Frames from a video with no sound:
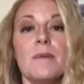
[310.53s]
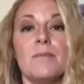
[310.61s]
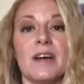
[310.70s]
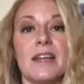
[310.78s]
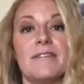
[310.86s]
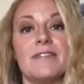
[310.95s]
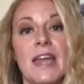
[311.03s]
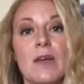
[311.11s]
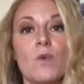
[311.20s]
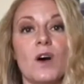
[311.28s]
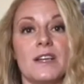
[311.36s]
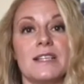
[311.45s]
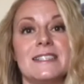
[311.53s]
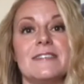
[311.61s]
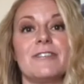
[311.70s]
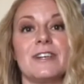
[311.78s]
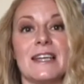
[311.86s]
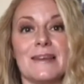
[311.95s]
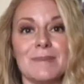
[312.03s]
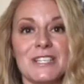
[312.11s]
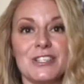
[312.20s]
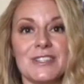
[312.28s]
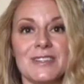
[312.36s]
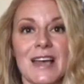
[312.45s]
But if they want a different
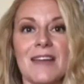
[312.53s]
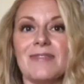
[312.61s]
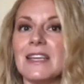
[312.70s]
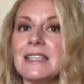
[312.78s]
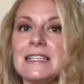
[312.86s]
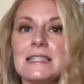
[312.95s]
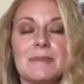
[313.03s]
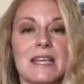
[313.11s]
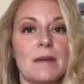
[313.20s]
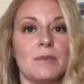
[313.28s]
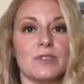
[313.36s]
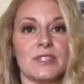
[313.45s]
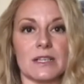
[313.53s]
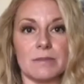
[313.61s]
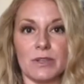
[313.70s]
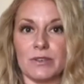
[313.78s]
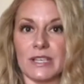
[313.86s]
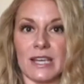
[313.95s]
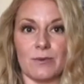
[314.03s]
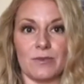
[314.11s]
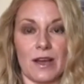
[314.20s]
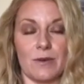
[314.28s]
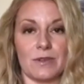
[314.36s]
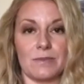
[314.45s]
image than that, they need to be able to communicate
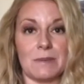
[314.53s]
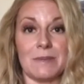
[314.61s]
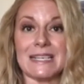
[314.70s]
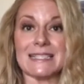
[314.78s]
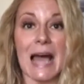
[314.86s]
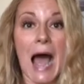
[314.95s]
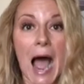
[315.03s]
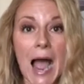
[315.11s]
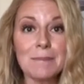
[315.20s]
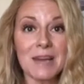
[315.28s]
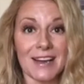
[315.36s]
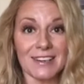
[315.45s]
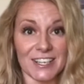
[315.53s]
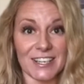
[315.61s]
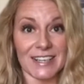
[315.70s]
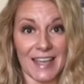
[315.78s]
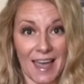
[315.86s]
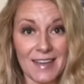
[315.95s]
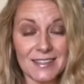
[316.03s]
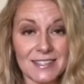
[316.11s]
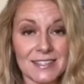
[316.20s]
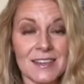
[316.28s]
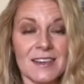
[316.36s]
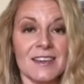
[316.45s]
that with me, because I'm not going to
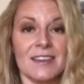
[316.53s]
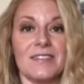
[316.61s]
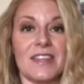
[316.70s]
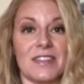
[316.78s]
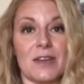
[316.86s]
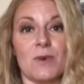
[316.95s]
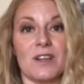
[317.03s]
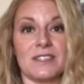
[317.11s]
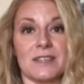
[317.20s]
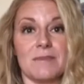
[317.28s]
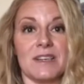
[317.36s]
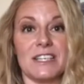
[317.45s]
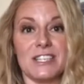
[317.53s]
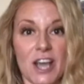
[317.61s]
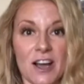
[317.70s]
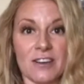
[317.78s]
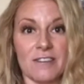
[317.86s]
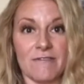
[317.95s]
guess that they want somebody young,